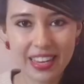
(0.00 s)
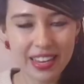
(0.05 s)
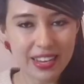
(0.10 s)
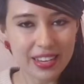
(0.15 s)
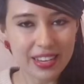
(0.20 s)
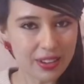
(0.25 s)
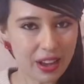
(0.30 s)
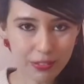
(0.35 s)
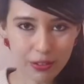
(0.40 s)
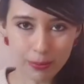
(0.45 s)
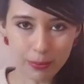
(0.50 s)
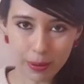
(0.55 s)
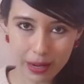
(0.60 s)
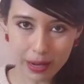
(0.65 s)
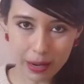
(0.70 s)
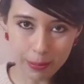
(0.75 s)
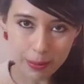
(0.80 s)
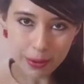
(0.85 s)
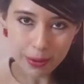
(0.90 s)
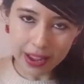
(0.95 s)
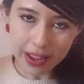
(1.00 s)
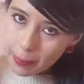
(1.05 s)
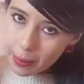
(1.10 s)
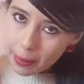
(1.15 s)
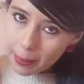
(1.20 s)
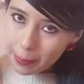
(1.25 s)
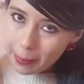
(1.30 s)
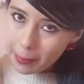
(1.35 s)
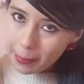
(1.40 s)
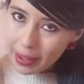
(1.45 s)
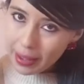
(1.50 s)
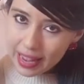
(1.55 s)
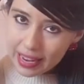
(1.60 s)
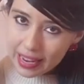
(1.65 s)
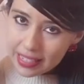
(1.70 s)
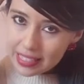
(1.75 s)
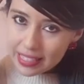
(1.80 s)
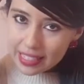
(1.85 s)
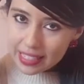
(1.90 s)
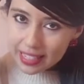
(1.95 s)
You have to put up your hair a
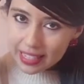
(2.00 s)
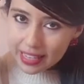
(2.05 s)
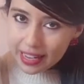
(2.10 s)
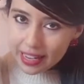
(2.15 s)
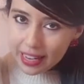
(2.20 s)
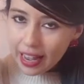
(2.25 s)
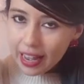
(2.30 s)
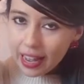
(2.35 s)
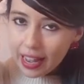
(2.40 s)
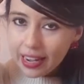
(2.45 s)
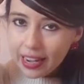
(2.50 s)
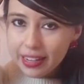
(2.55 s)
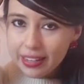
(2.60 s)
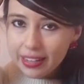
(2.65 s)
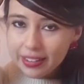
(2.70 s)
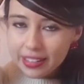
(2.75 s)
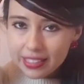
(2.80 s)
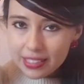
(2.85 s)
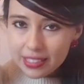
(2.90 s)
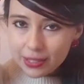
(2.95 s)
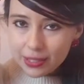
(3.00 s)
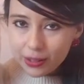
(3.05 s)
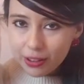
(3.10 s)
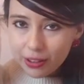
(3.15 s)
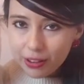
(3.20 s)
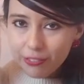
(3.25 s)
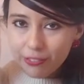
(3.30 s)
bit, and then you can sort of